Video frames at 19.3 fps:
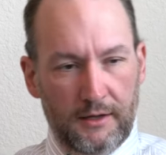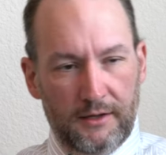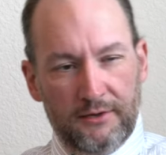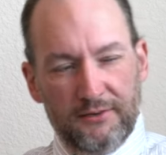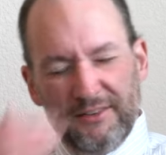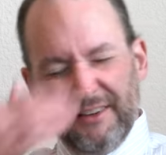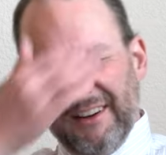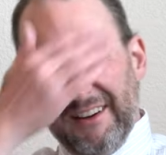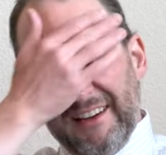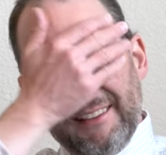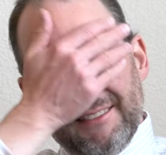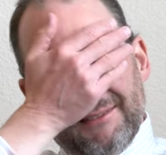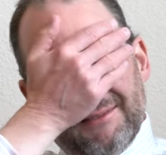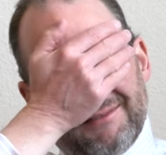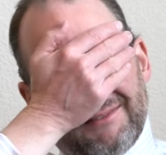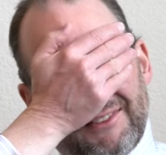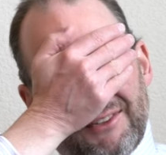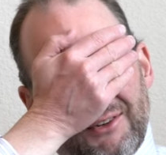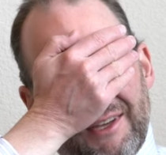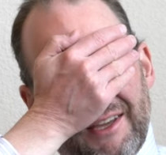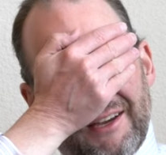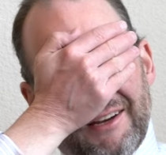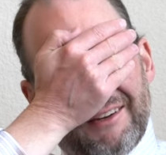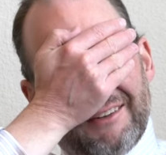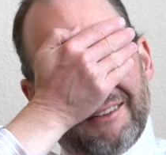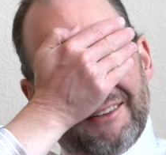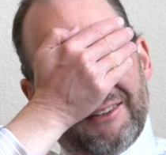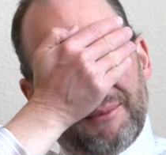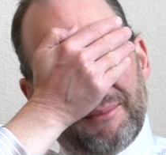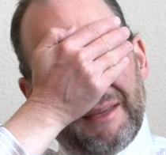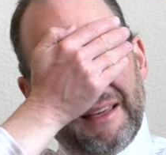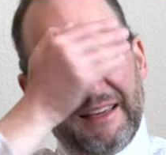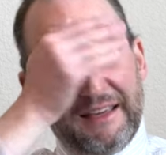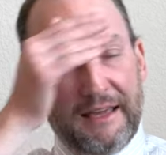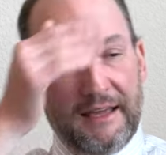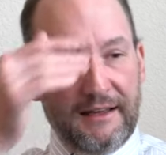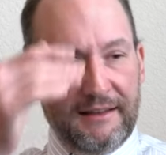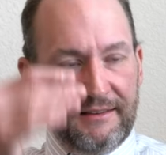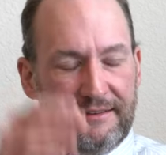Sorry, new year, new me,
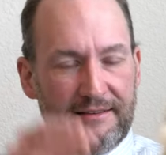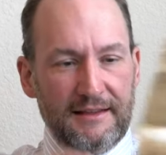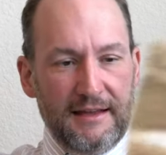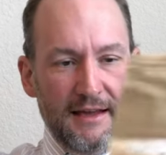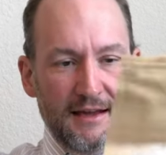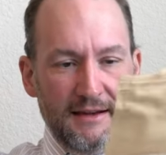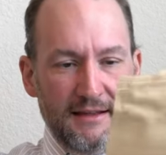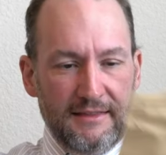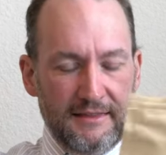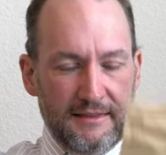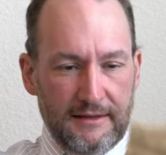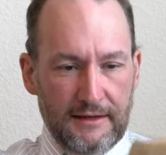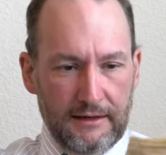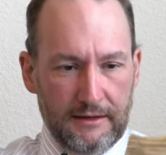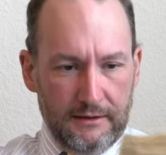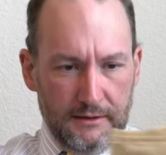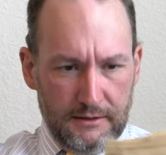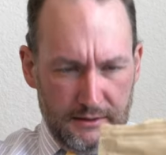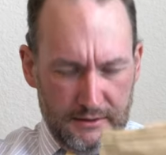can't see anything.